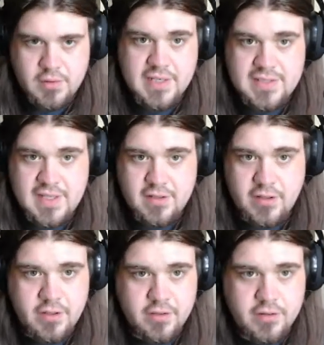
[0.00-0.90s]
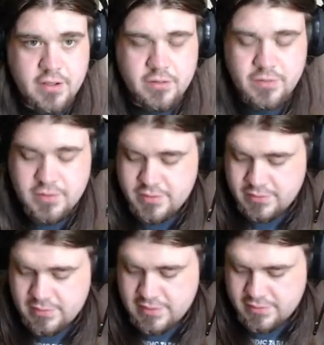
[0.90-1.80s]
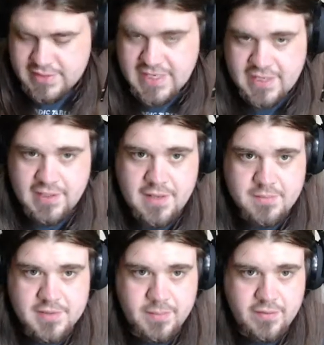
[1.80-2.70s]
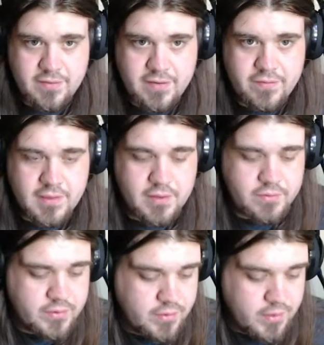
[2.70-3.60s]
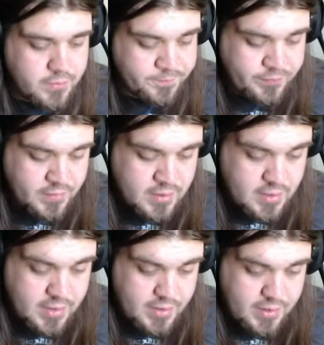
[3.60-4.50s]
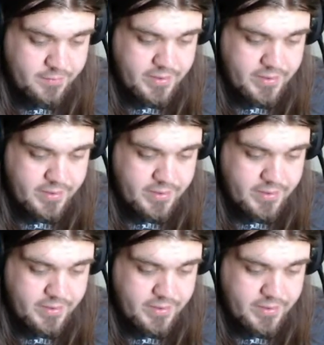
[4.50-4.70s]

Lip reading: That sound you heard was a stack of games on my feet fell over.